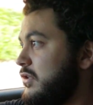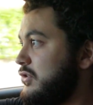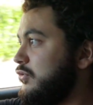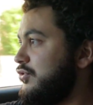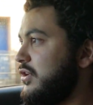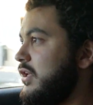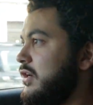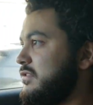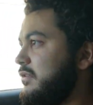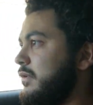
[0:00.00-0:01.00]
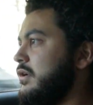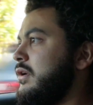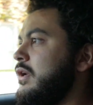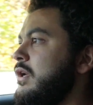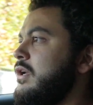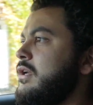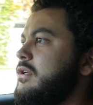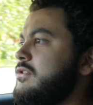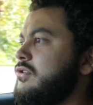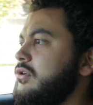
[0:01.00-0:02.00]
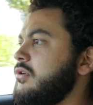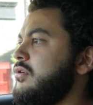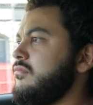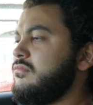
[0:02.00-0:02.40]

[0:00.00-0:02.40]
2-3 gears even. So